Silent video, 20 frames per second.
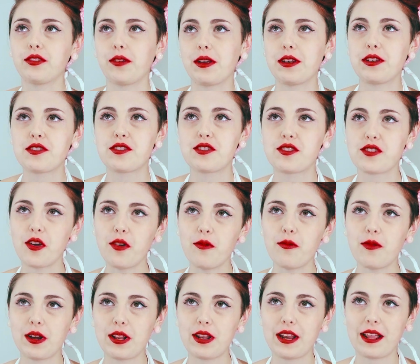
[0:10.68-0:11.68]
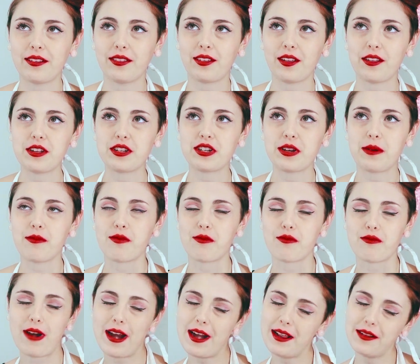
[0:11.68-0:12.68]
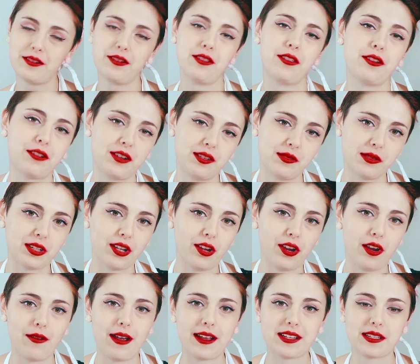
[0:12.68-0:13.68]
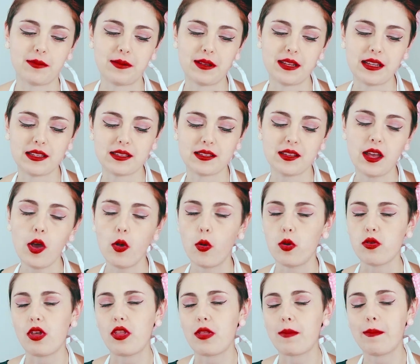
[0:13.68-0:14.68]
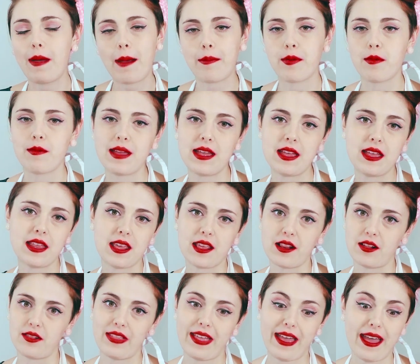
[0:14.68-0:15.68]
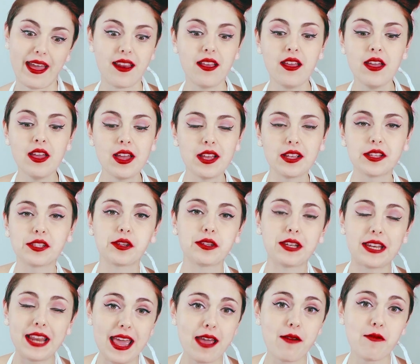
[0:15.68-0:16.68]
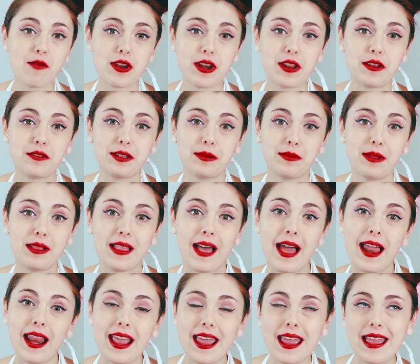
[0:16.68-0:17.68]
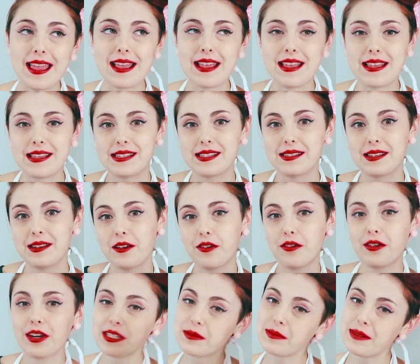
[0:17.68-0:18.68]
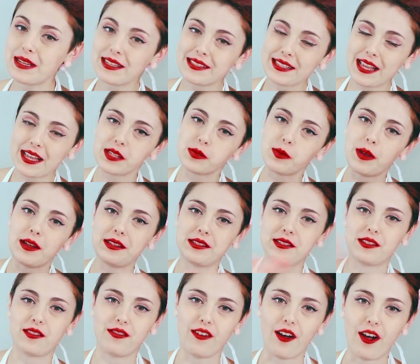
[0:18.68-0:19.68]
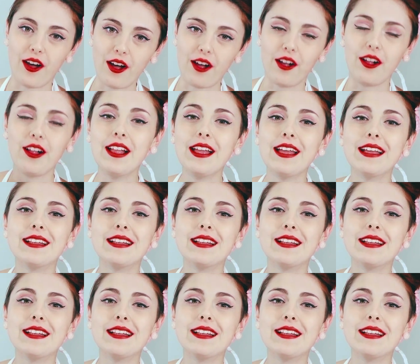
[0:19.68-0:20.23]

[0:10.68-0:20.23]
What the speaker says: so I don't want to necessarily jump right into the Christmas cookie recipes with all the peppermint and all that. So today we're going to do something that is Christmas as well as fall.